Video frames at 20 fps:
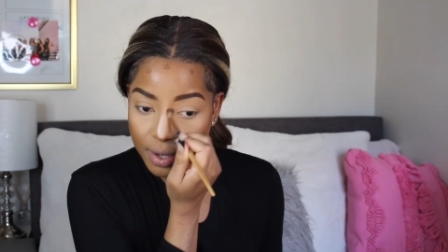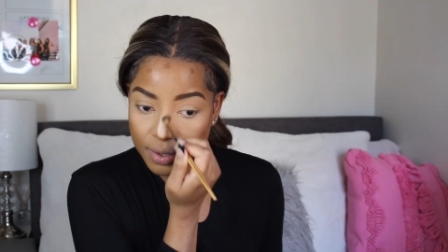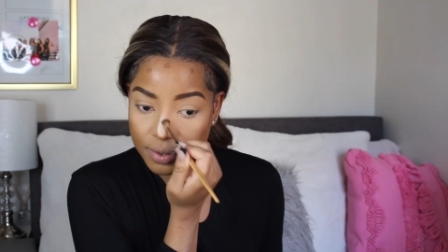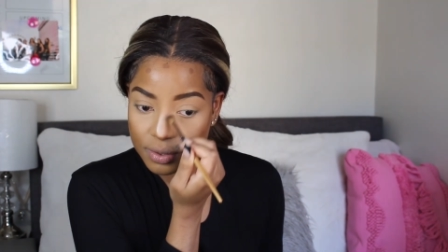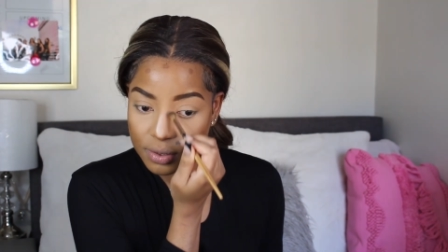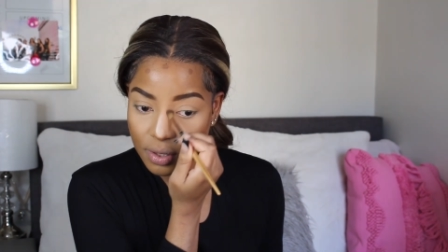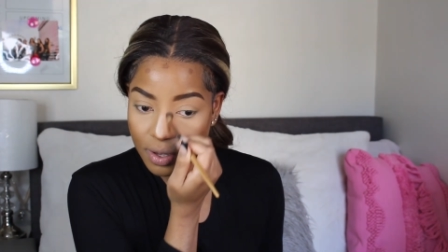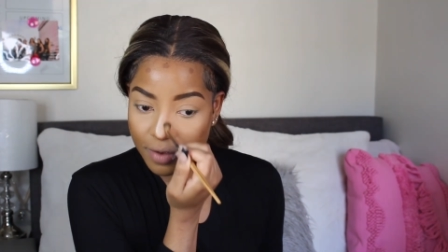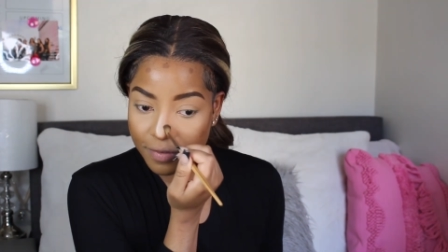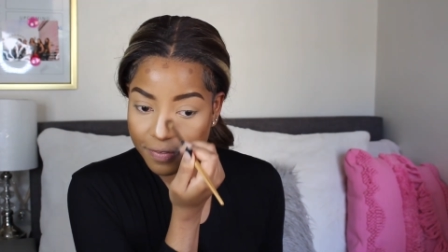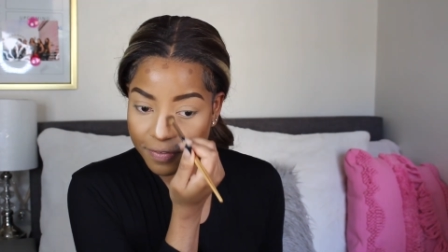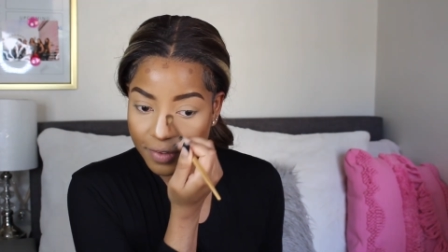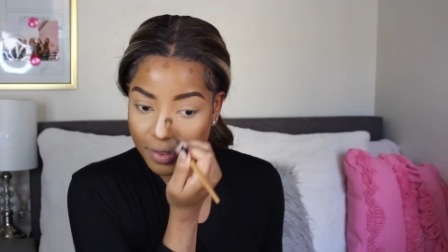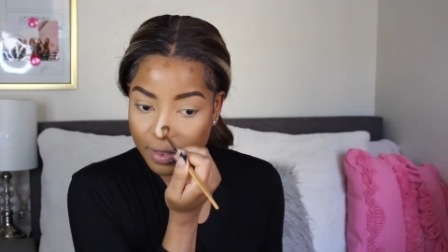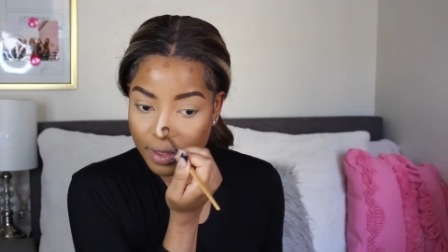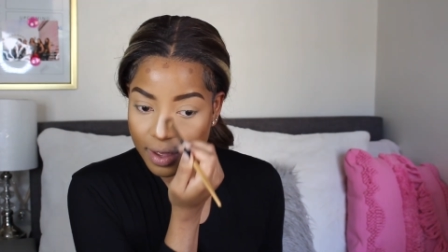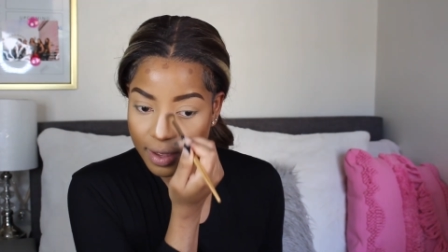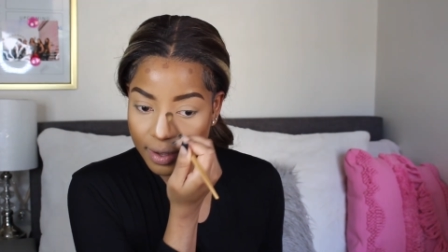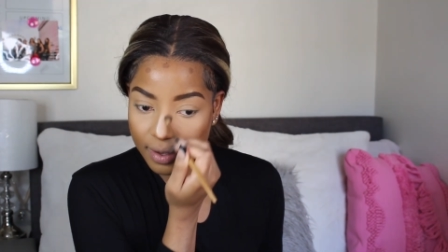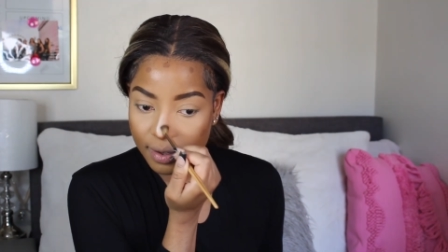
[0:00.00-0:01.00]
So I feel
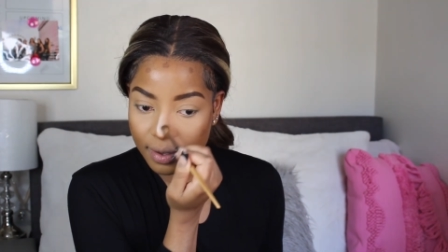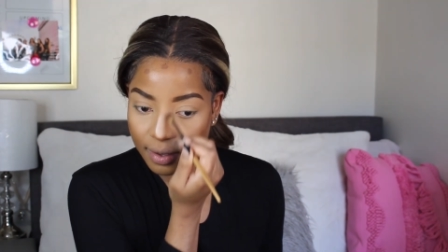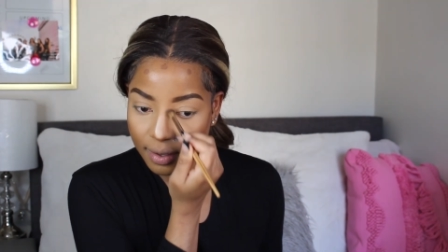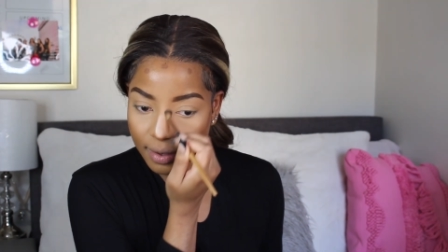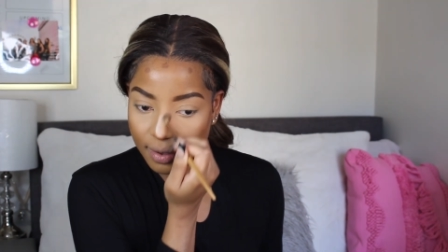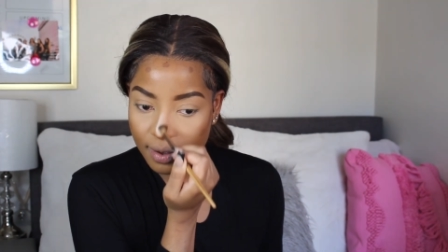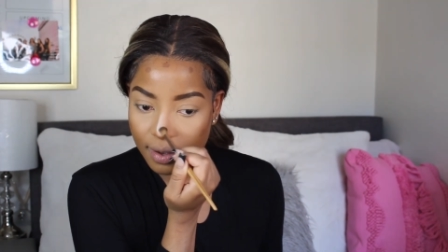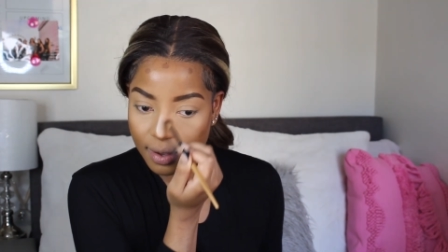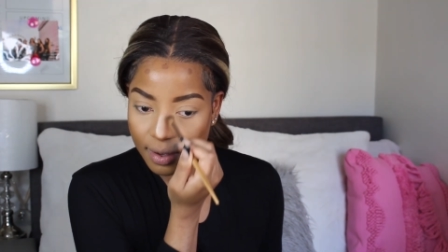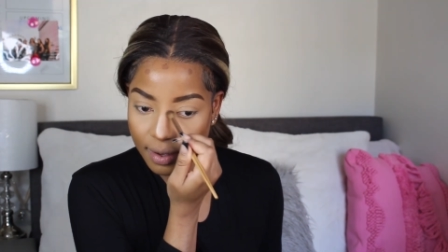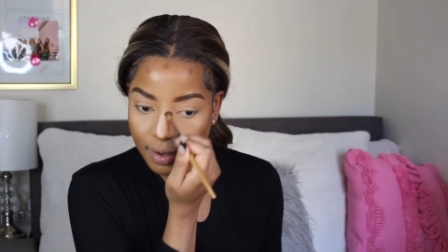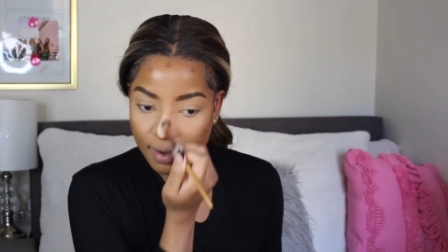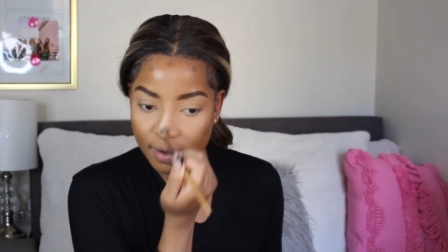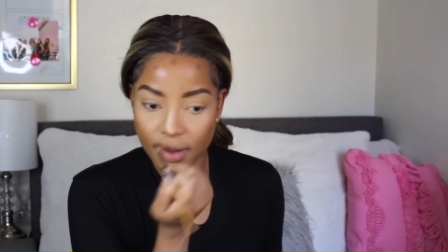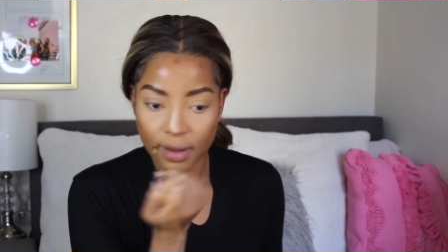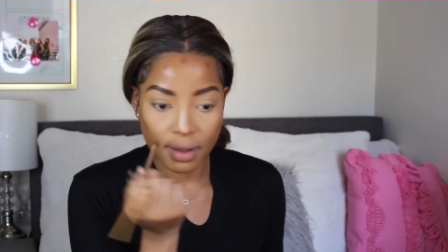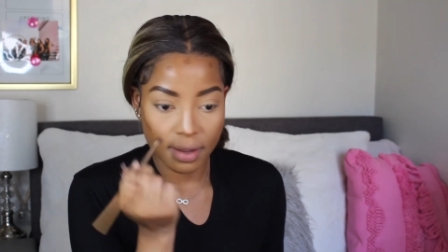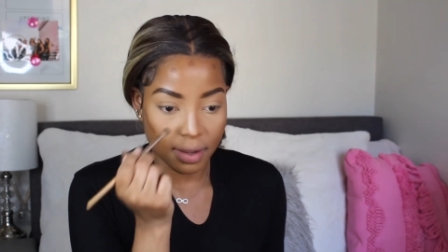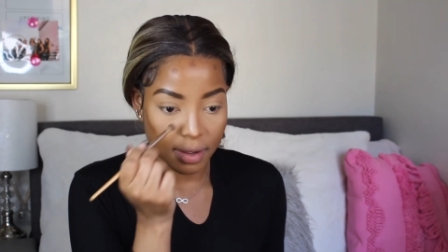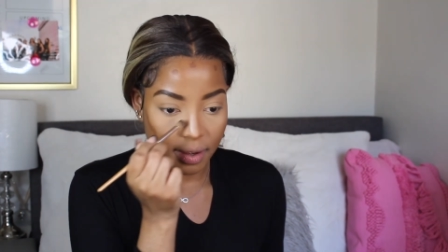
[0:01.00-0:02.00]
like
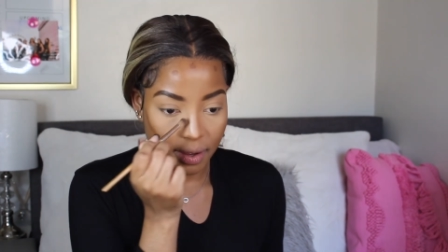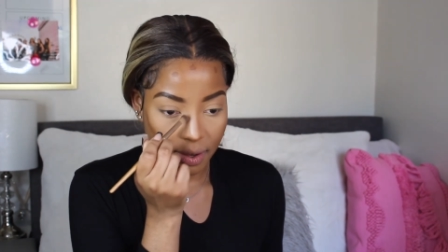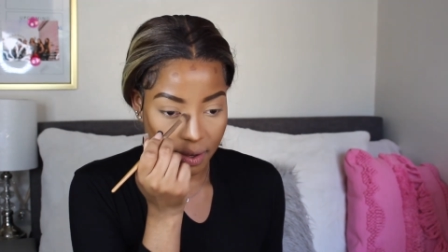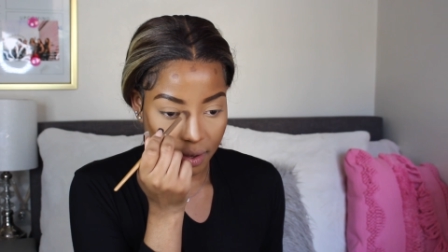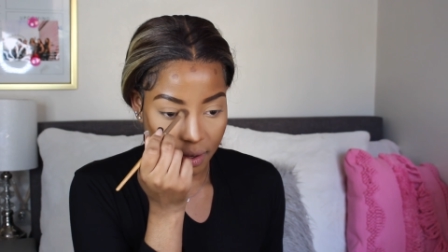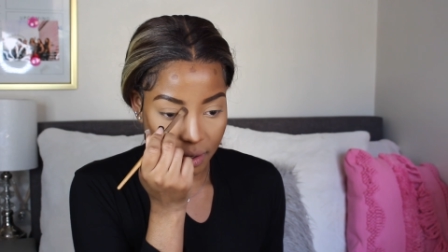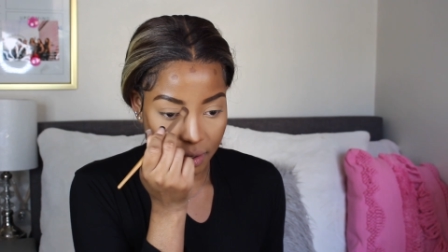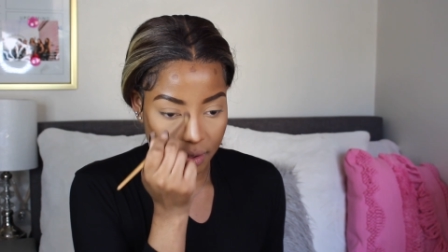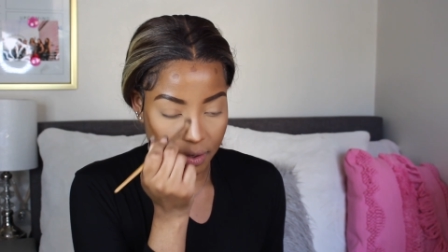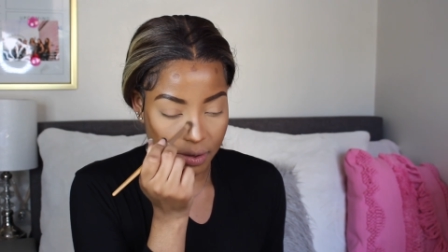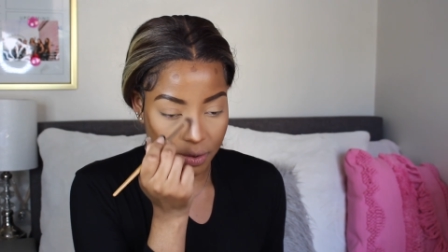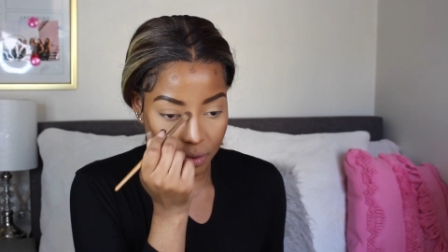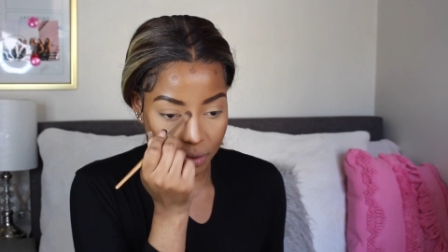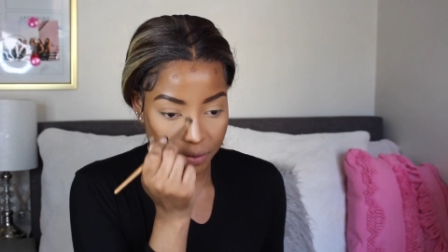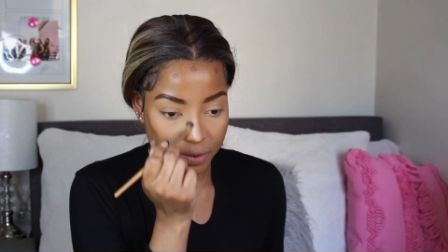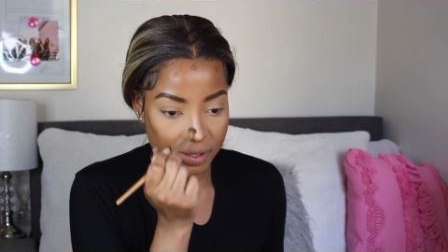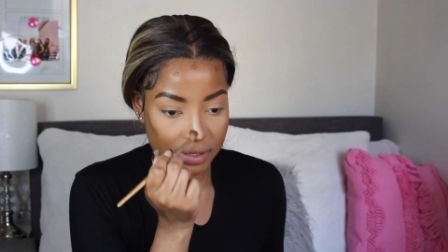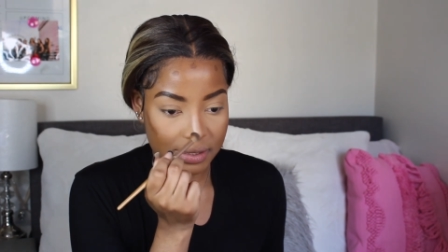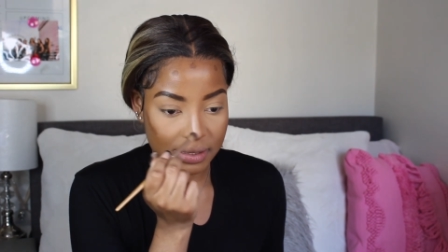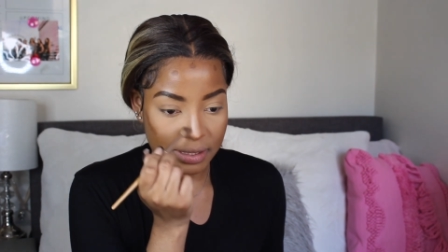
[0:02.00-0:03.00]

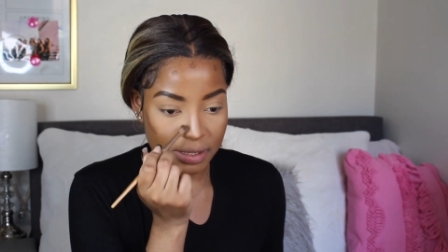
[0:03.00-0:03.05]
Lori's